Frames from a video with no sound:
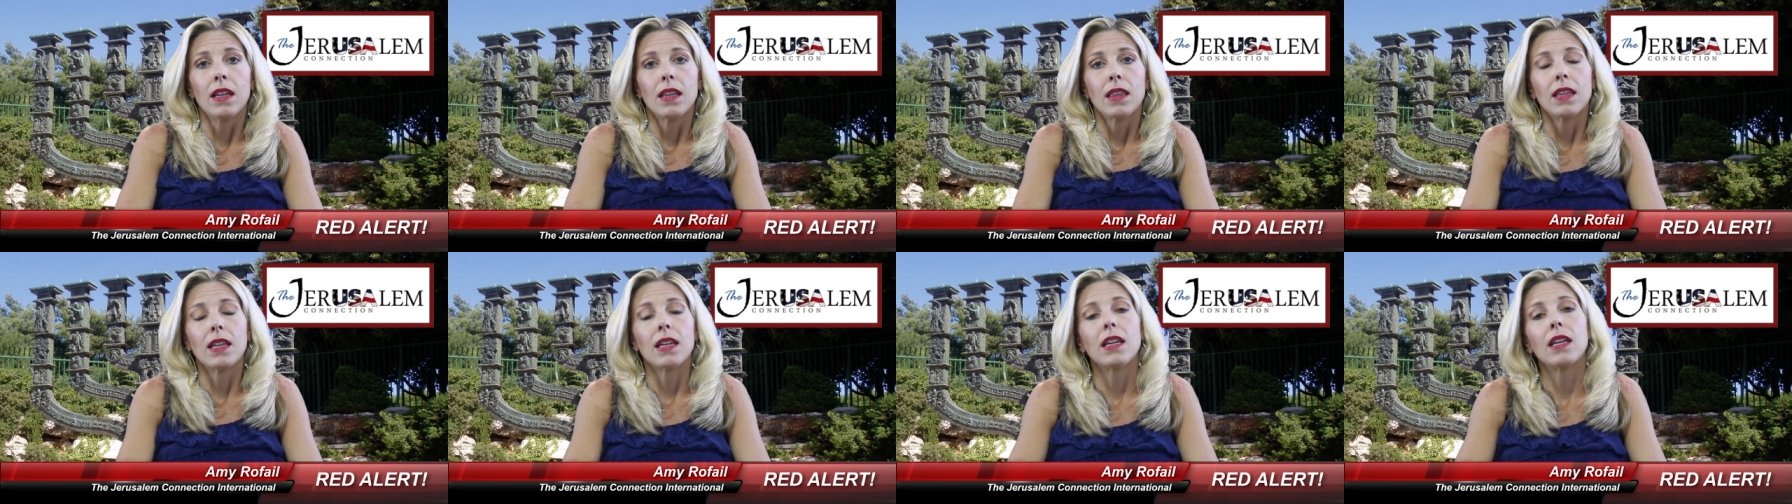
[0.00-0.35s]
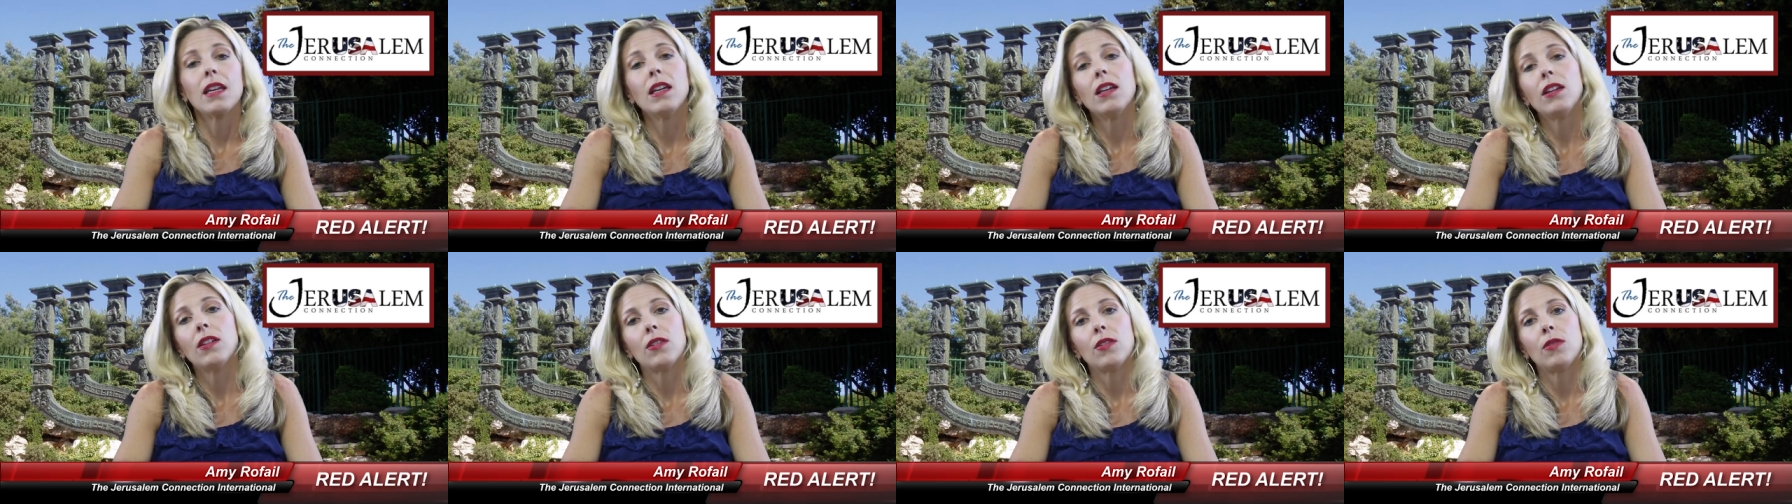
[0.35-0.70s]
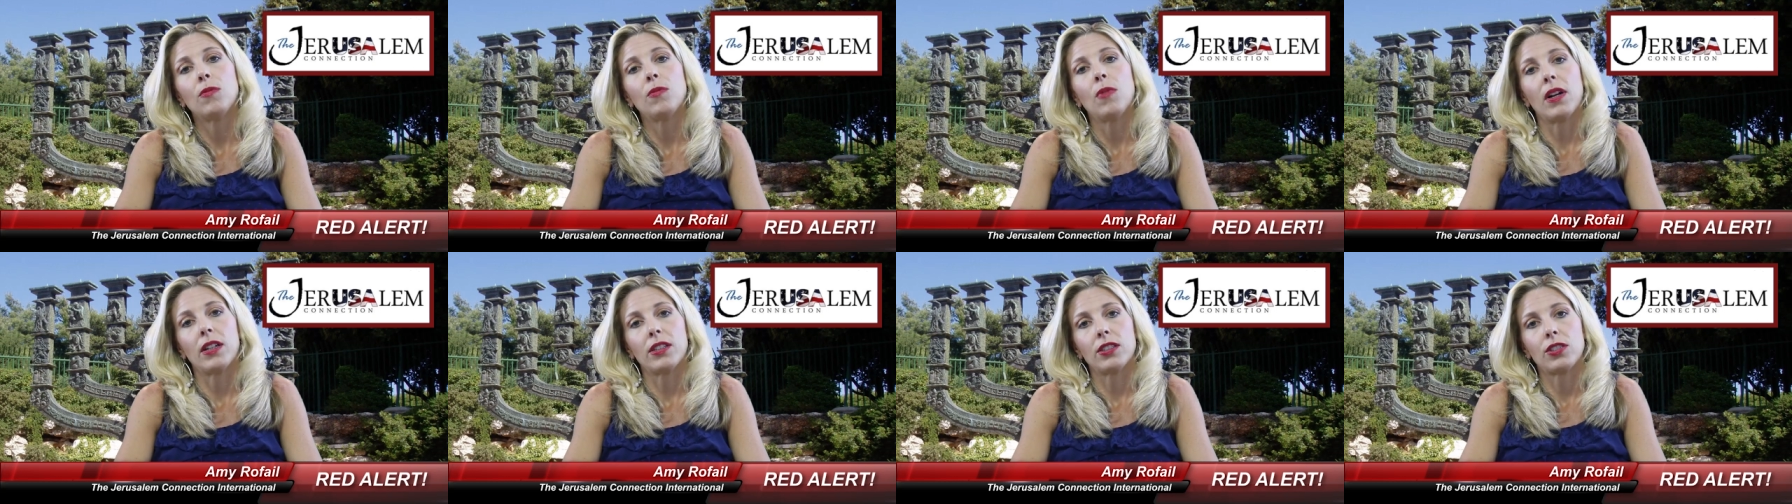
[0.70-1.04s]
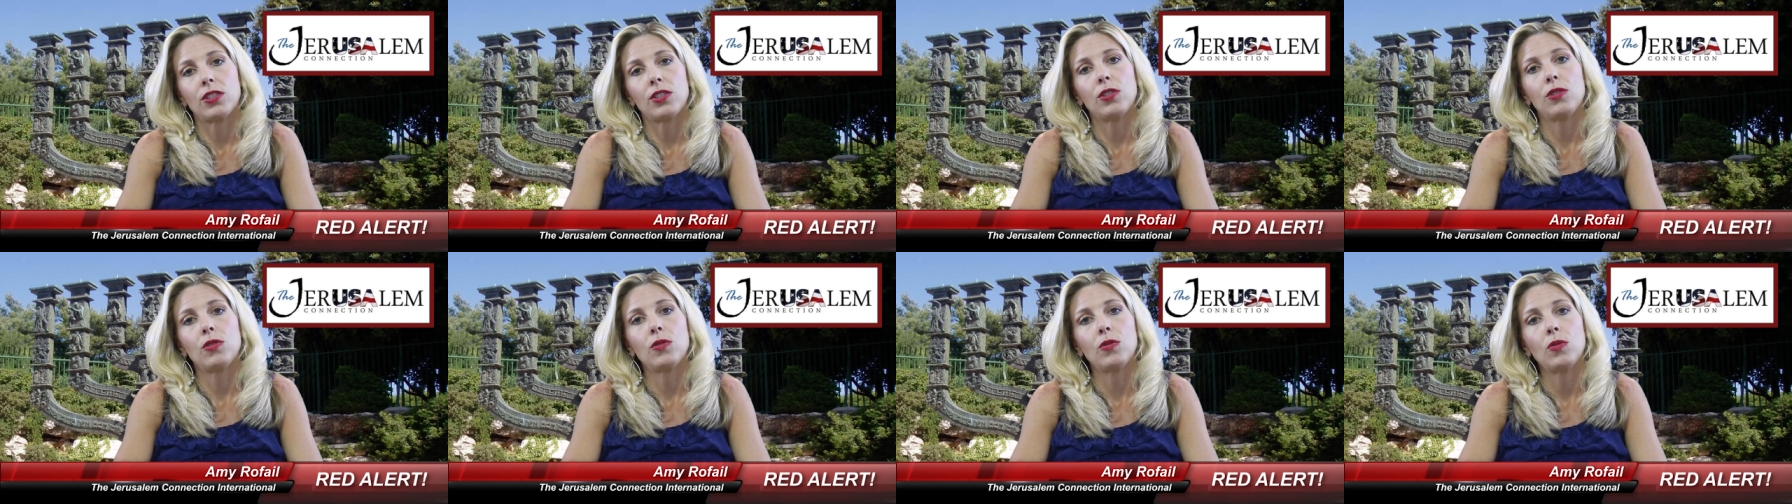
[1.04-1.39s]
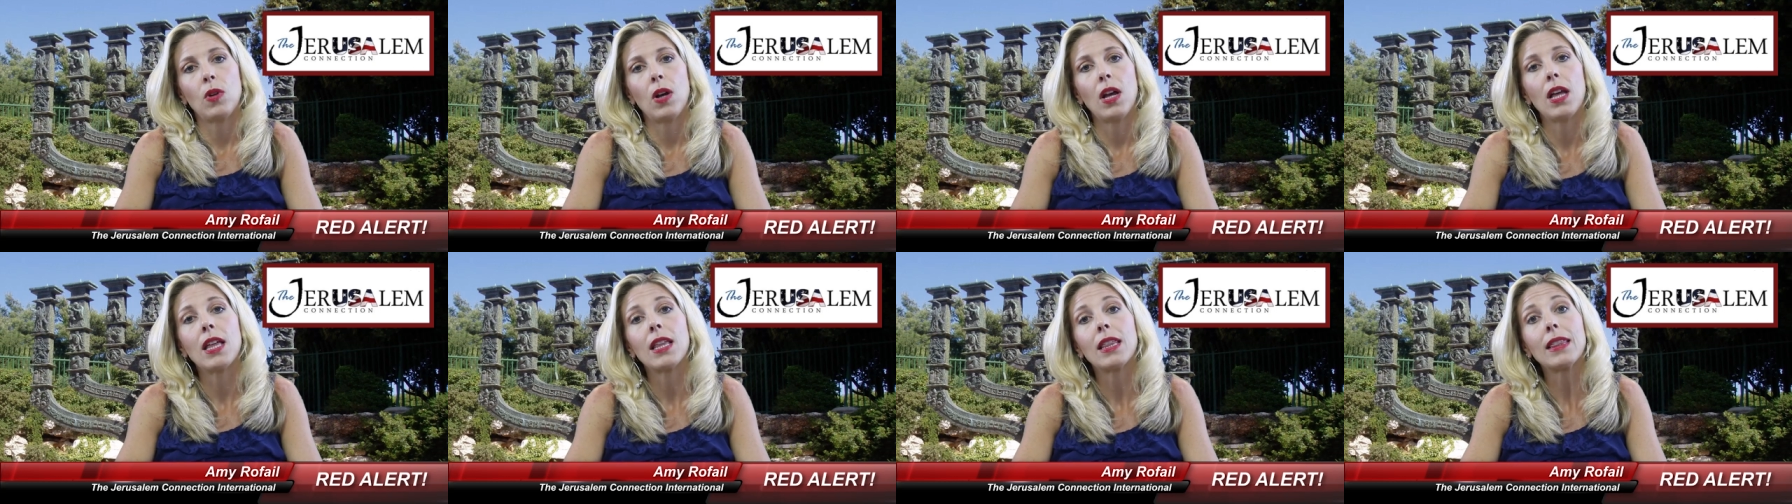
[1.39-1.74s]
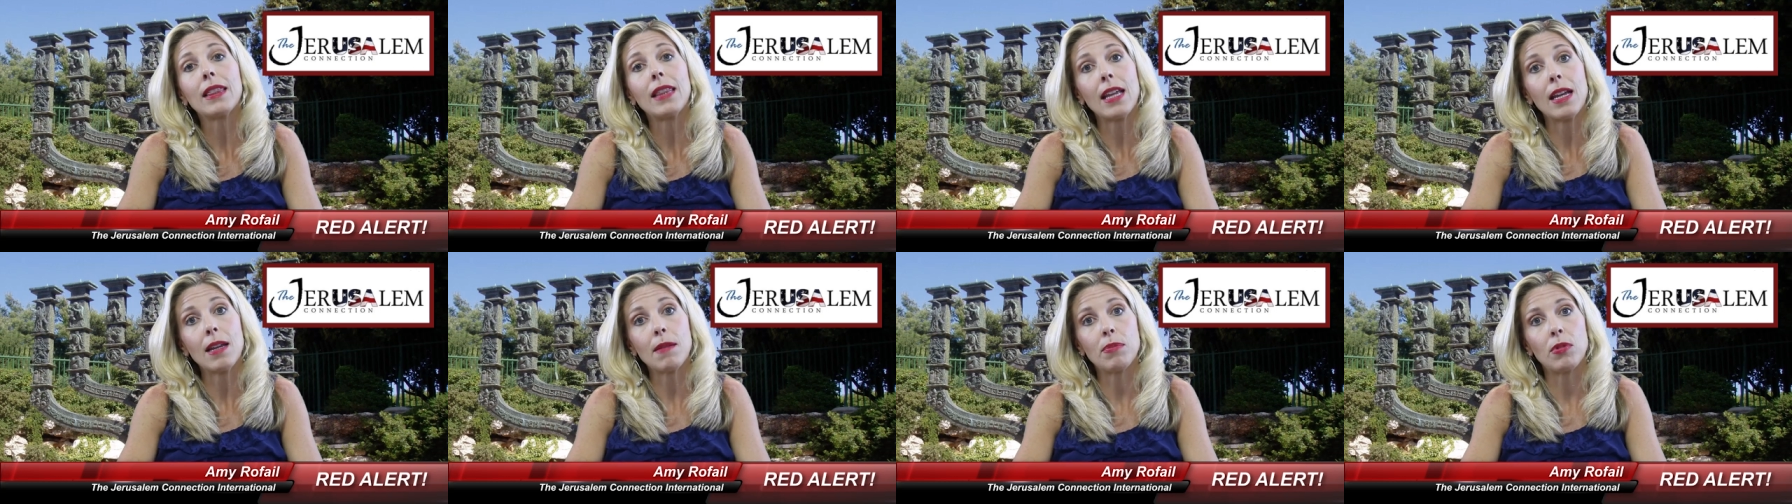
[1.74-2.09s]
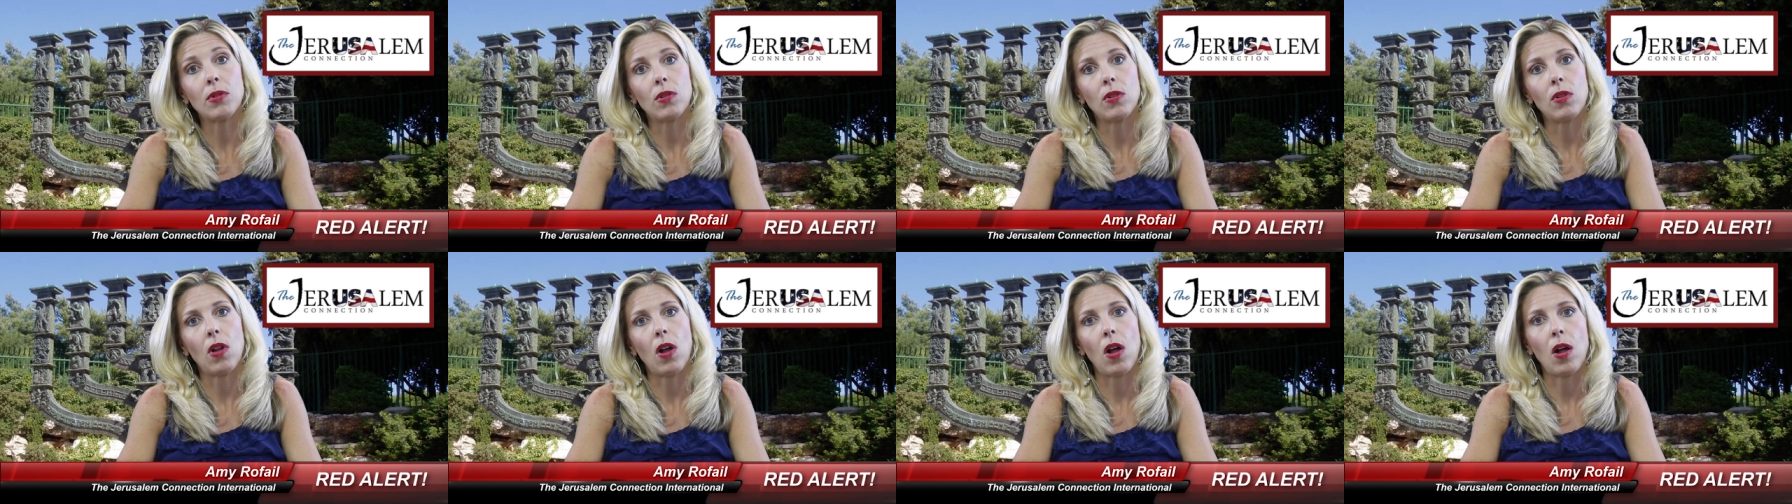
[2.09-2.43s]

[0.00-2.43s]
The EU wants to label